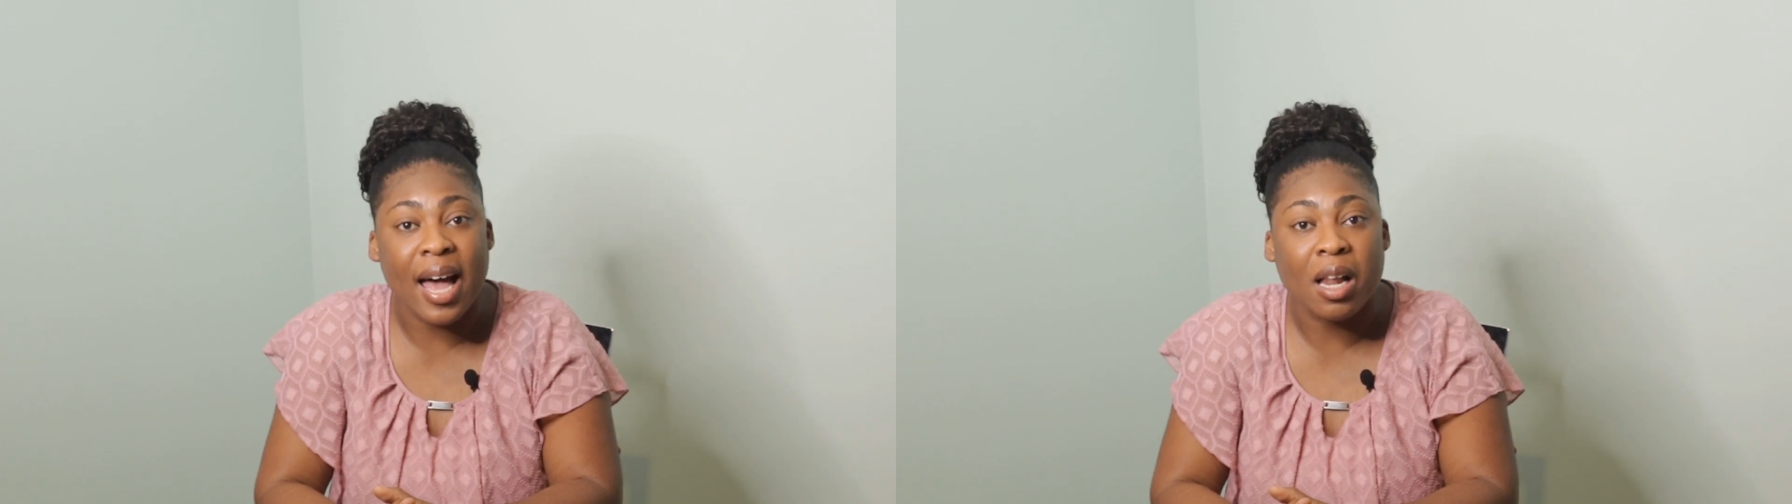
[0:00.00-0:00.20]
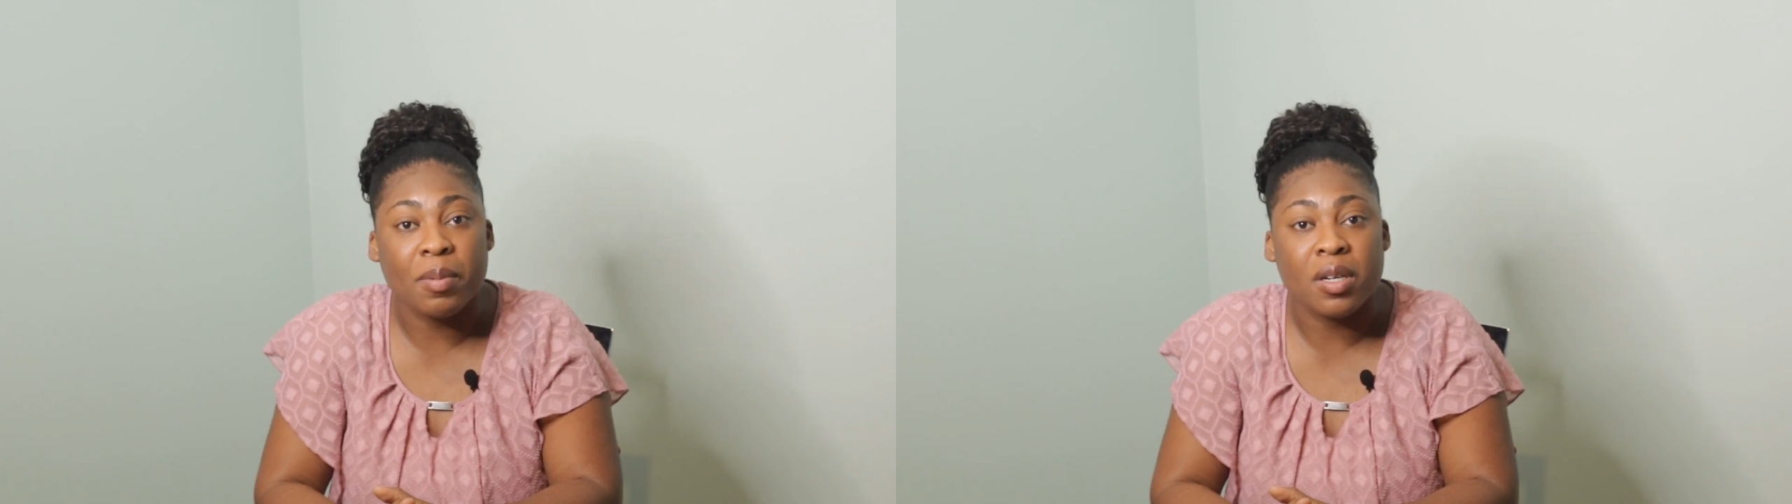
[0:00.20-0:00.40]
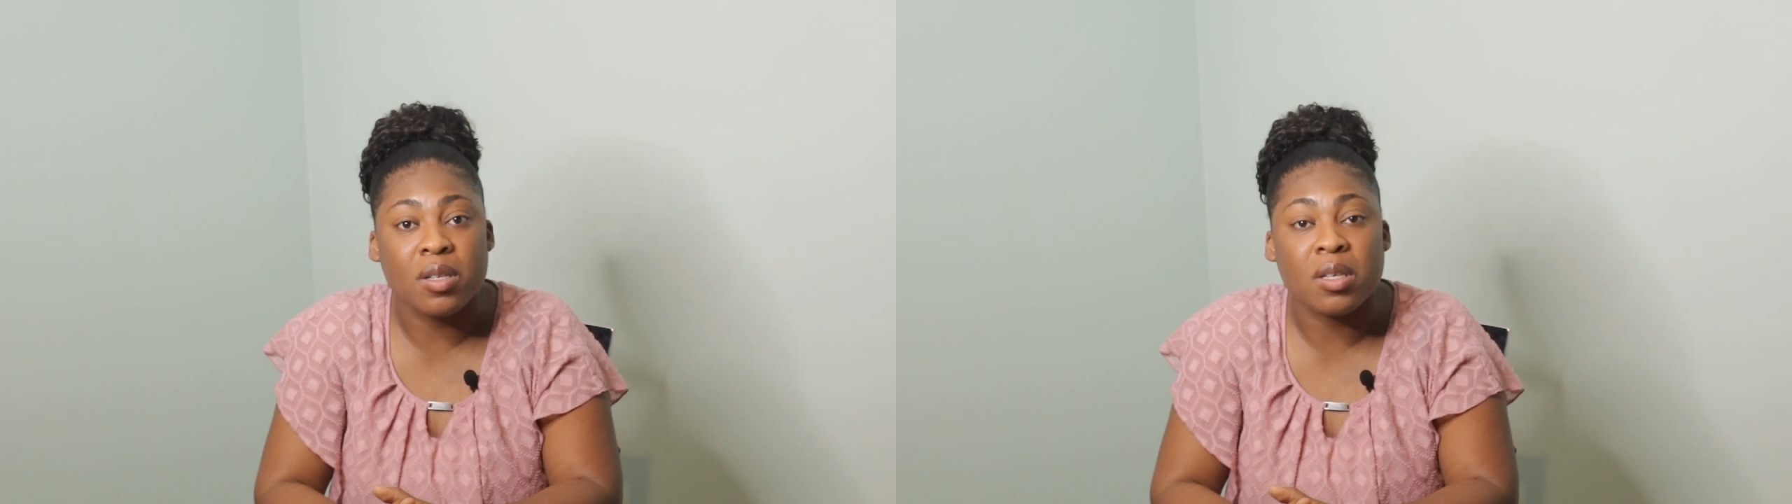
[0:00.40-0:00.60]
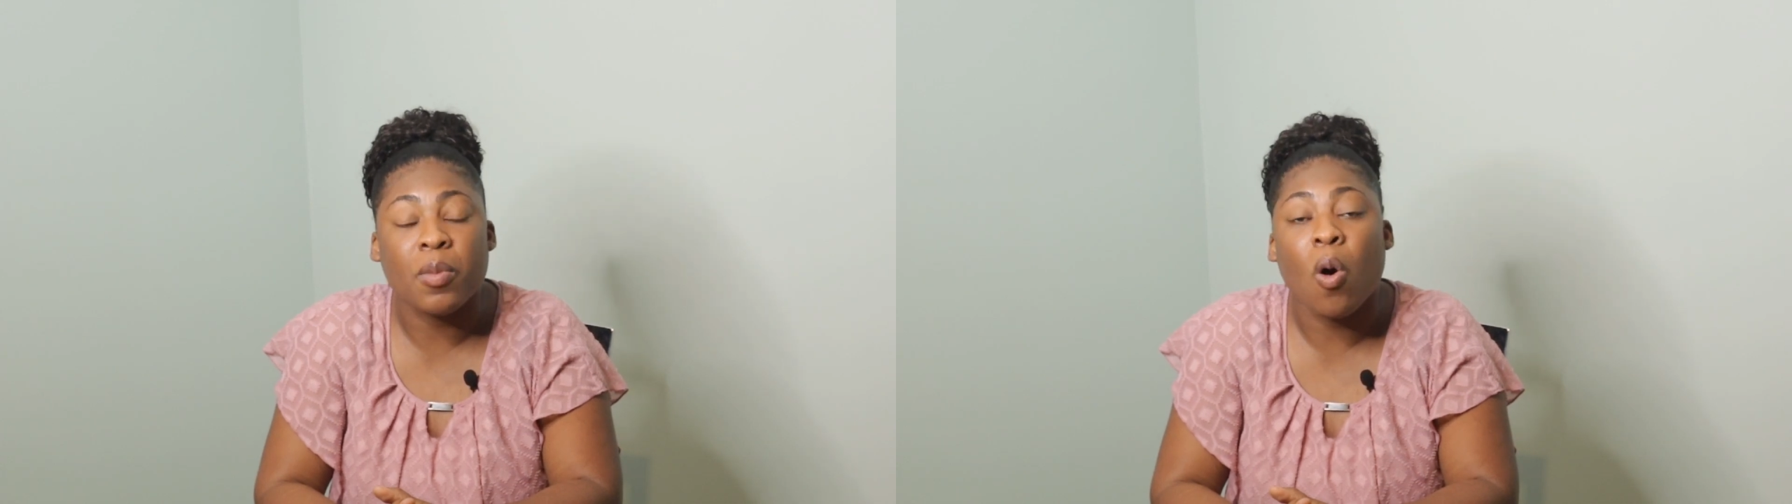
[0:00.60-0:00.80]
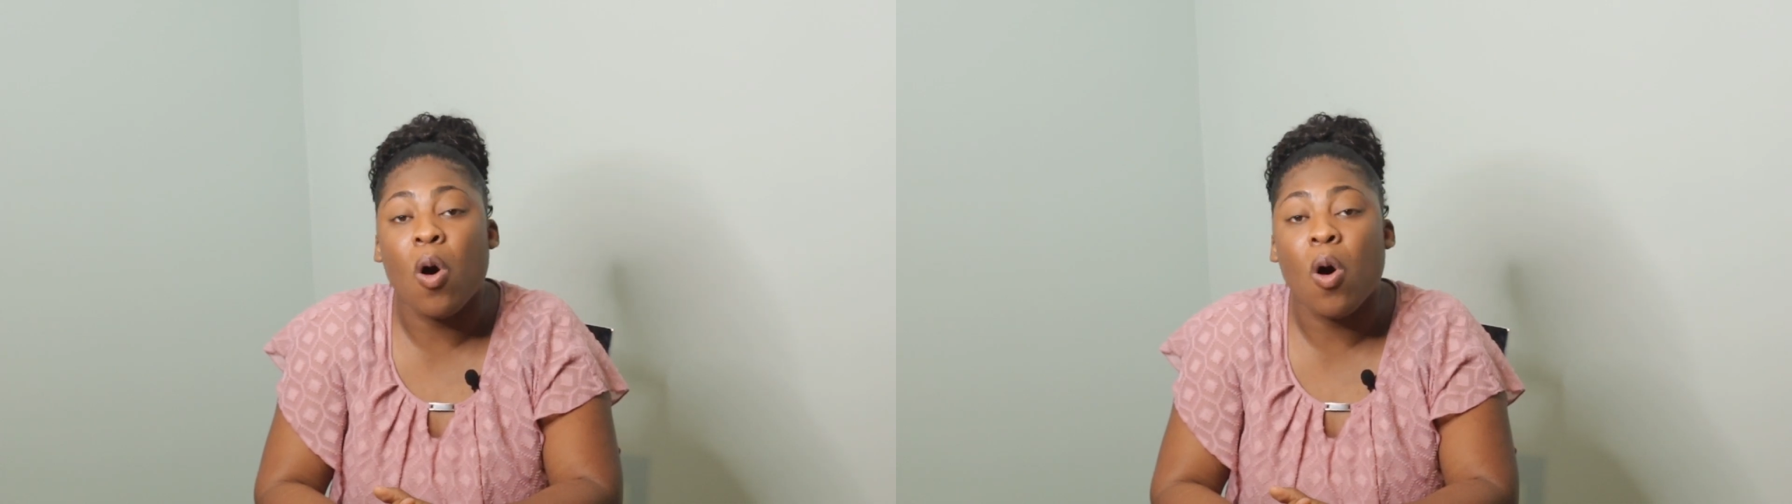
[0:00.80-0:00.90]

albinism